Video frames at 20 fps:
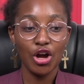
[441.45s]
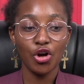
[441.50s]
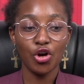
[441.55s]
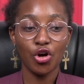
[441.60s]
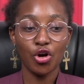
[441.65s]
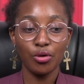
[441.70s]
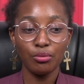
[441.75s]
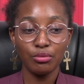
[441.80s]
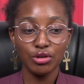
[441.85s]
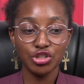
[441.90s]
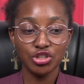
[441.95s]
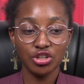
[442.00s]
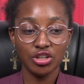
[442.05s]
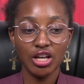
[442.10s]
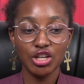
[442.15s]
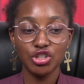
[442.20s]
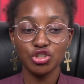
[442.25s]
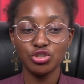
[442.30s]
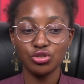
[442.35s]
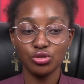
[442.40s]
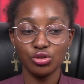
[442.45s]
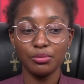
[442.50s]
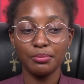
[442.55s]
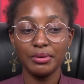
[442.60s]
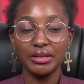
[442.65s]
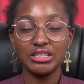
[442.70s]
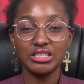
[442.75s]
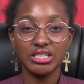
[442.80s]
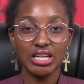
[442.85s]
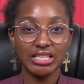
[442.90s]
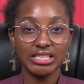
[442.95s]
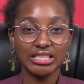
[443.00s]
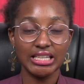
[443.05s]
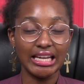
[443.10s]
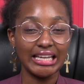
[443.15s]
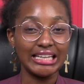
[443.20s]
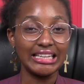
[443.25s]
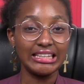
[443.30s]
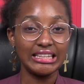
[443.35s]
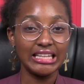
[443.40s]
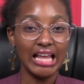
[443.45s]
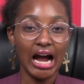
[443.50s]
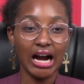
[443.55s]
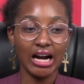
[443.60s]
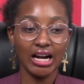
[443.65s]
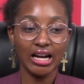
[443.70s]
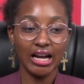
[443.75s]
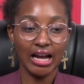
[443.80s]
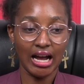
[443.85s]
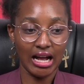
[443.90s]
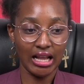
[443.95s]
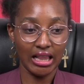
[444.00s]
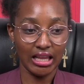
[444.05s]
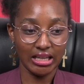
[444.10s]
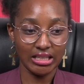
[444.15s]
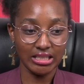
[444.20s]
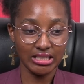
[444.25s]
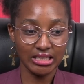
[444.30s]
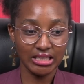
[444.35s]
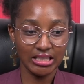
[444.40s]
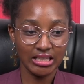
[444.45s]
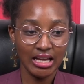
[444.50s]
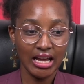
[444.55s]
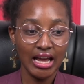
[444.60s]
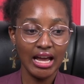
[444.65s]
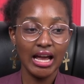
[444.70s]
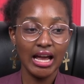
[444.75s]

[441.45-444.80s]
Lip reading: commissioners should be dressed in dark colors